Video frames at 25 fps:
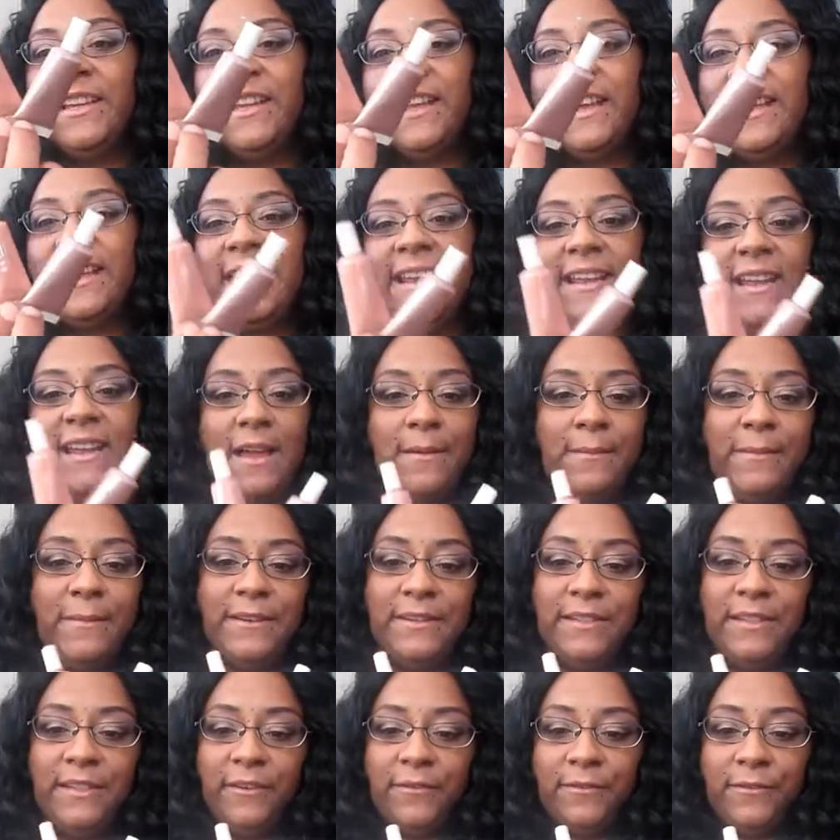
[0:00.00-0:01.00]
And they come in
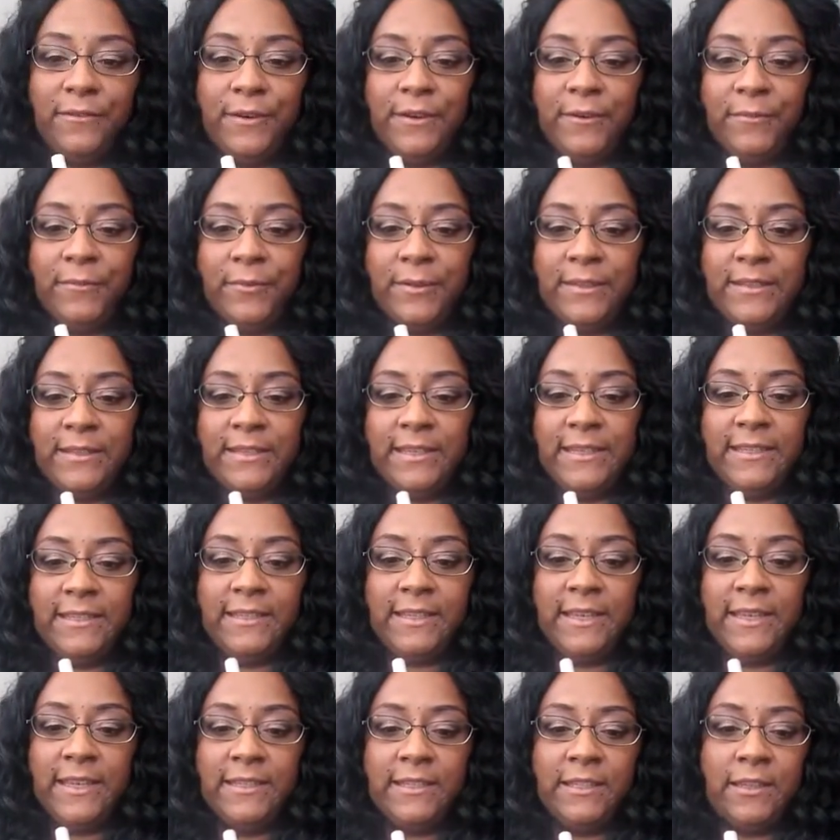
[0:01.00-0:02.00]
different ones. This
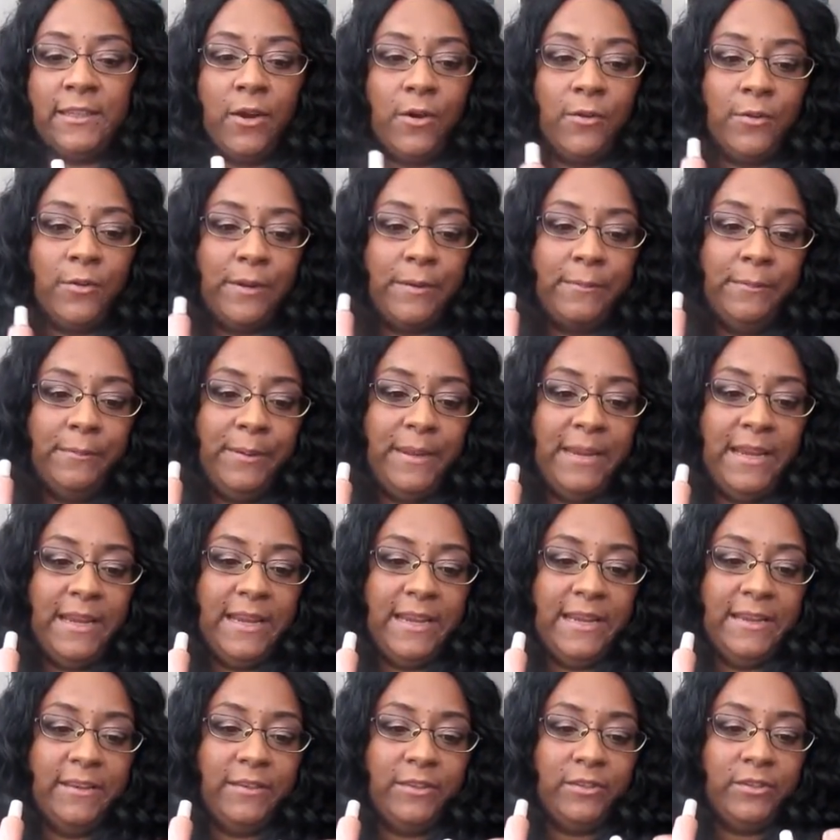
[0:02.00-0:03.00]
is Golden
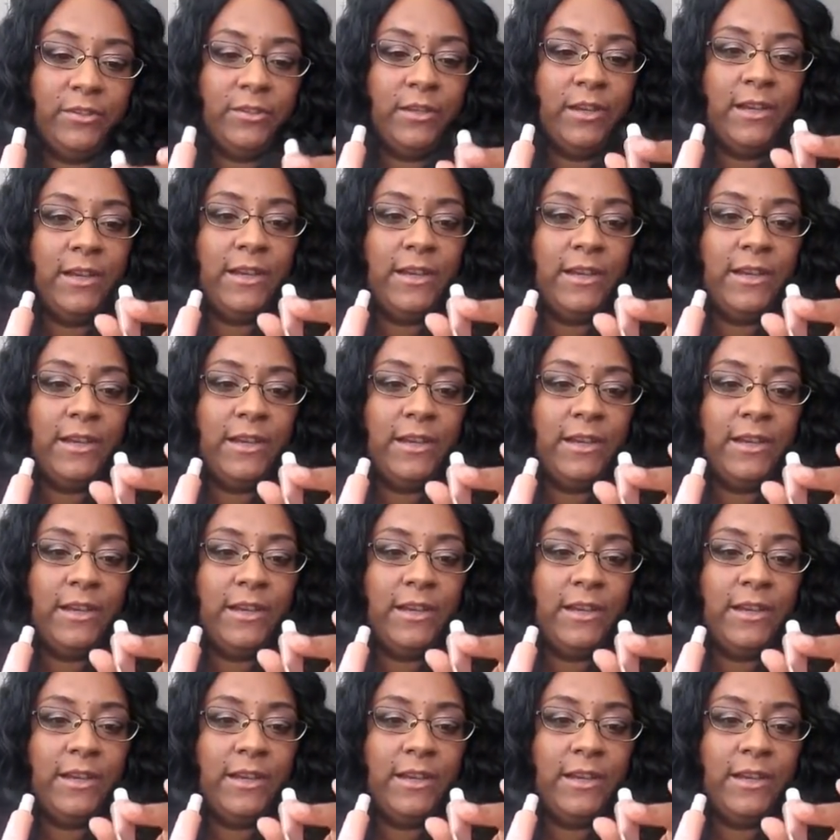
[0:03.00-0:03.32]
Peach.